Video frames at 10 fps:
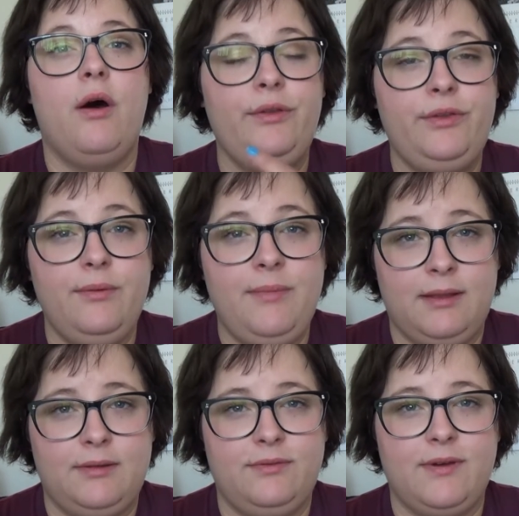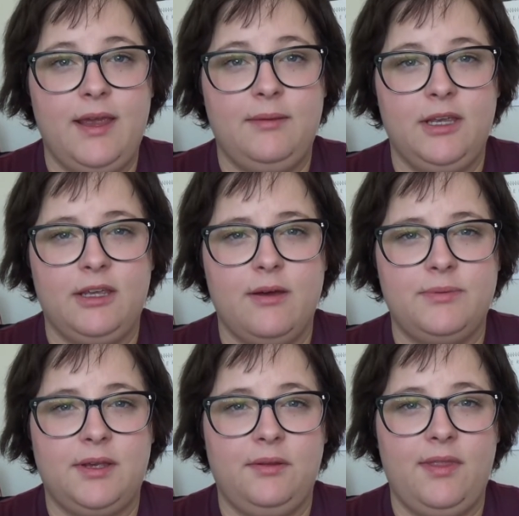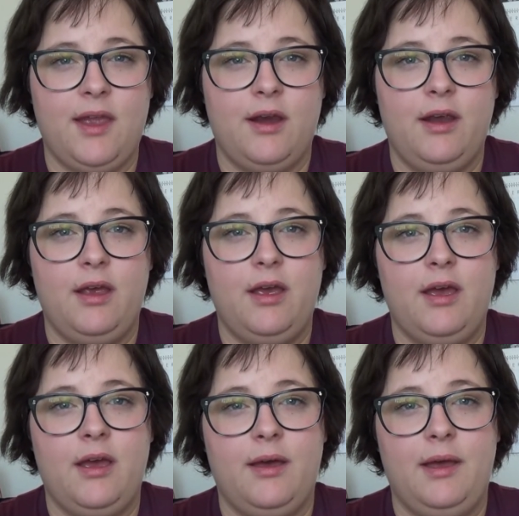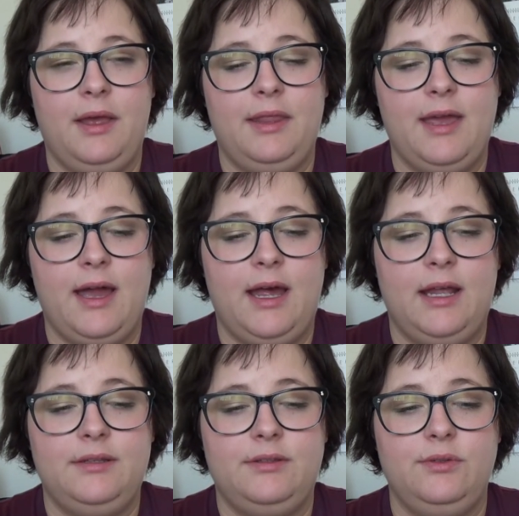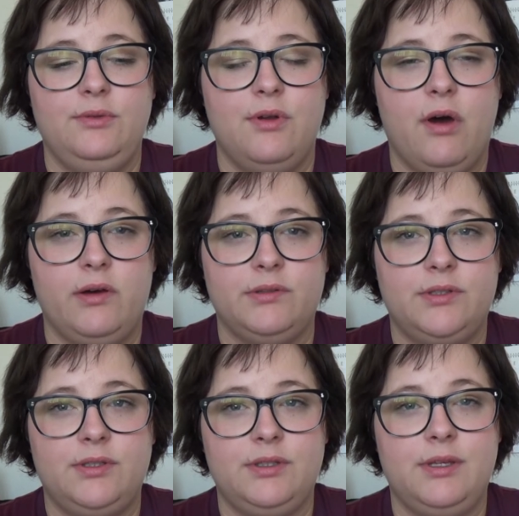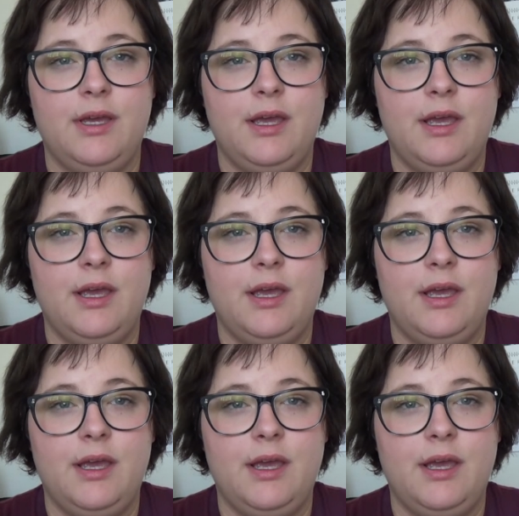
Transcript: also mattifying makeups out there that do not